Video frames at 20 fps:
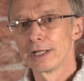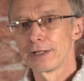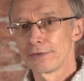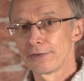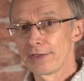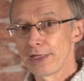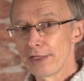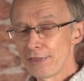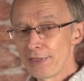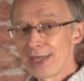
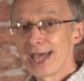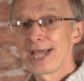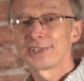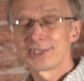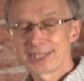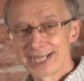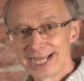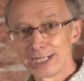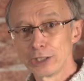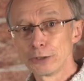they're there
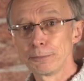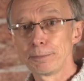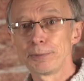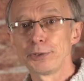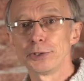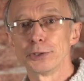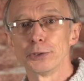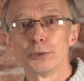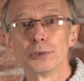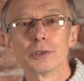to help
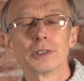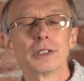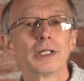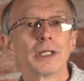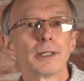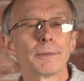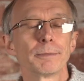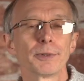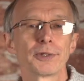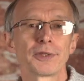you,
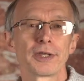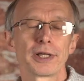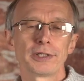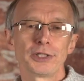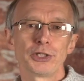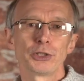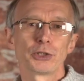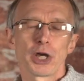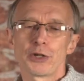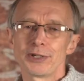but
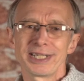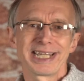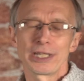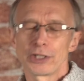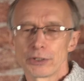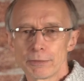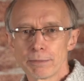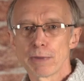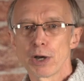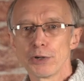you'll only get
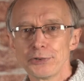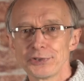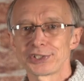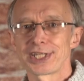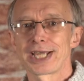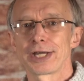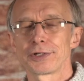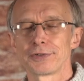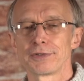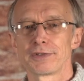the most
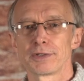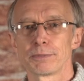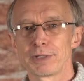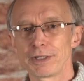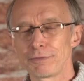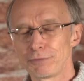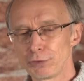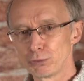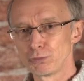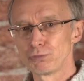out of them
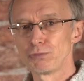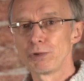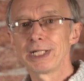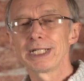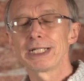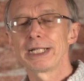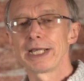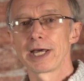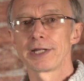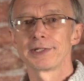if you
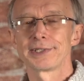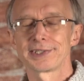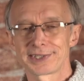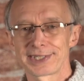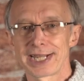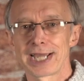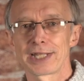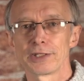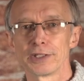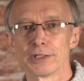really
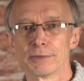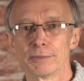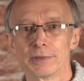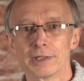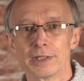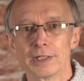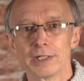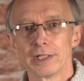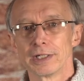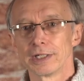understand them.
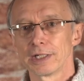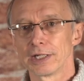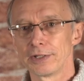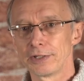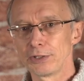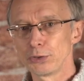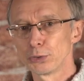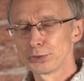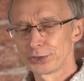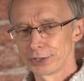And
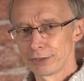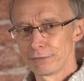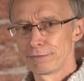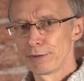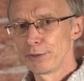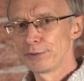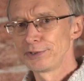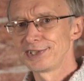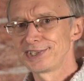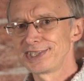the
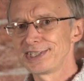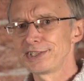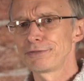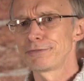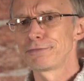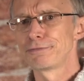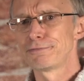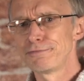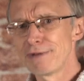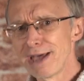autofocus is
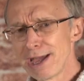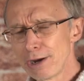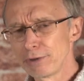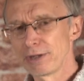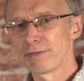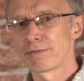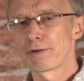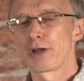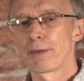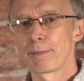
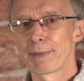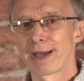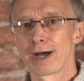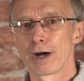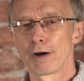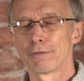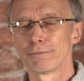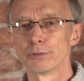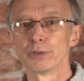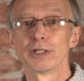very, very
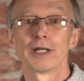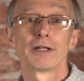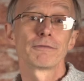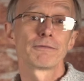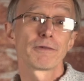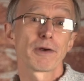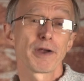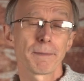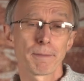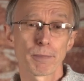powerful and
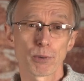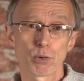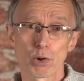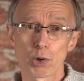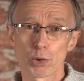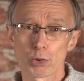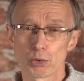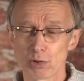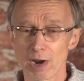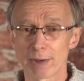very
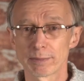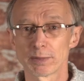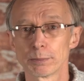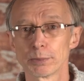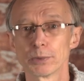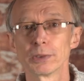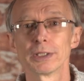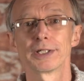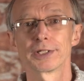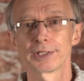
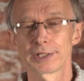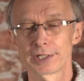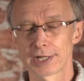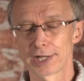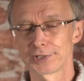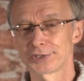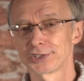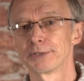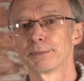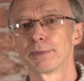programmable and
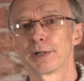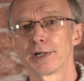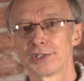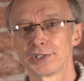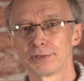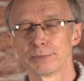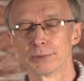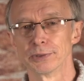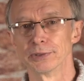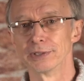
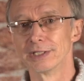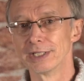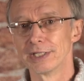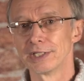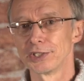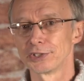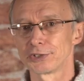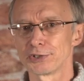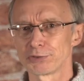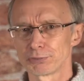customizable.
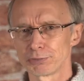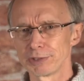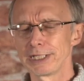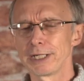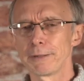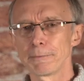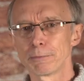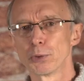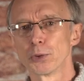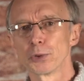So it's really
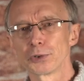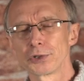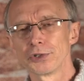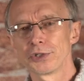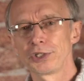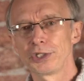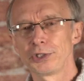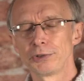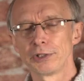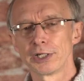important
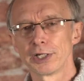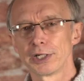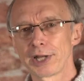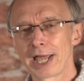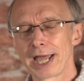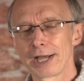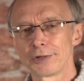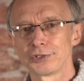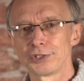that you learn how